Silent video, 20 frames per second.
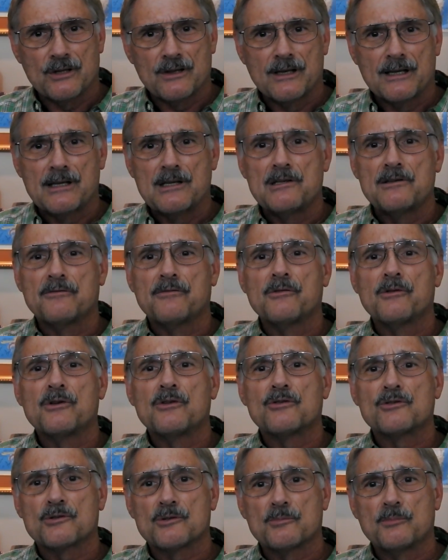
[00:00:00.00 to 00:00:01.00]
I thank you for
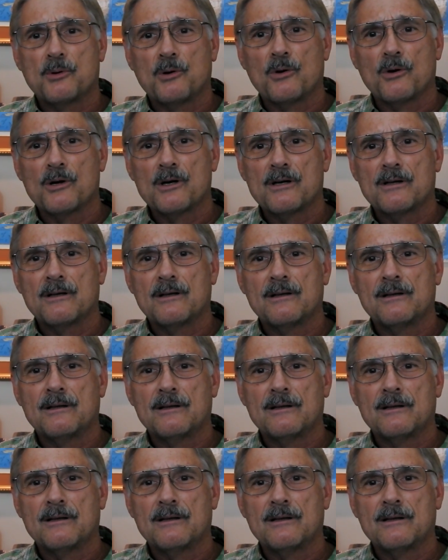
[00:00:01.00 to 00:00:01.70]
your support.